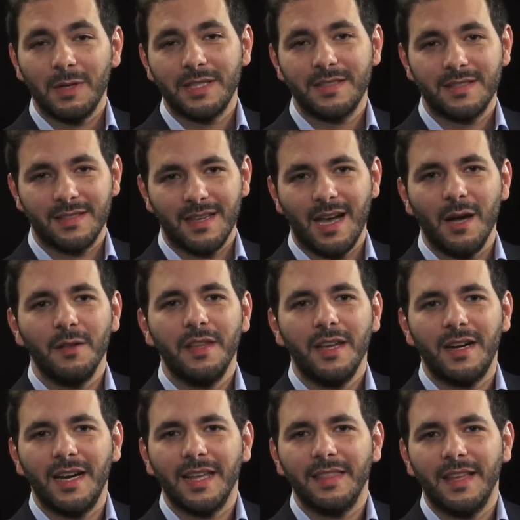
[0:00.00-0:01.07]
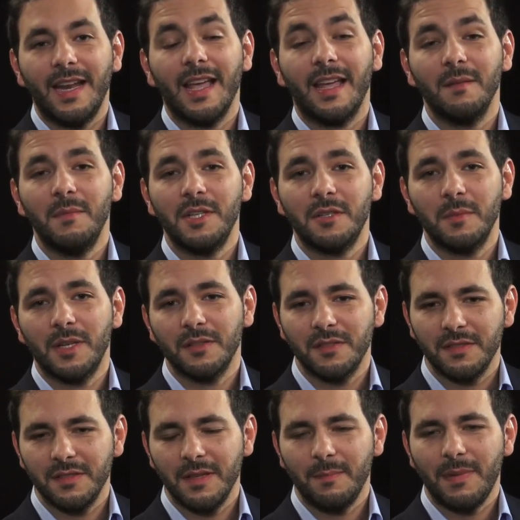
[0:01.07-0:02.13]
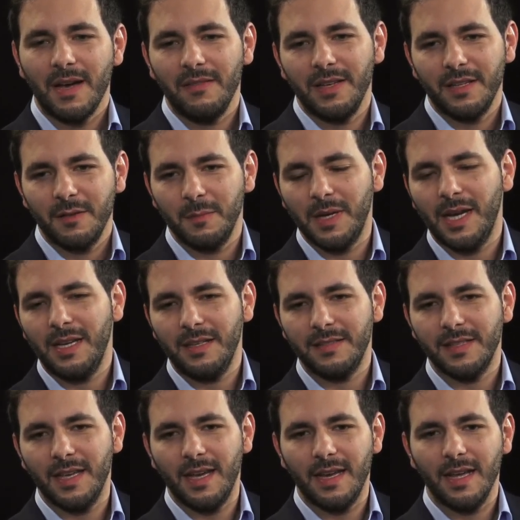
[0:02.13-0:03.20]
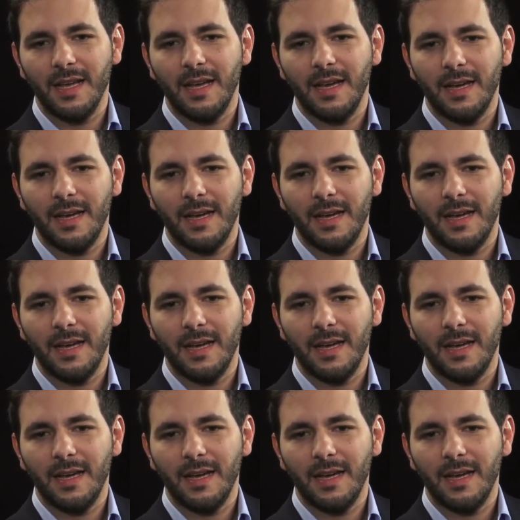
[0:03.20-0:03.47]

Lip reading: what's out there that I can mention because it's in the public domain is that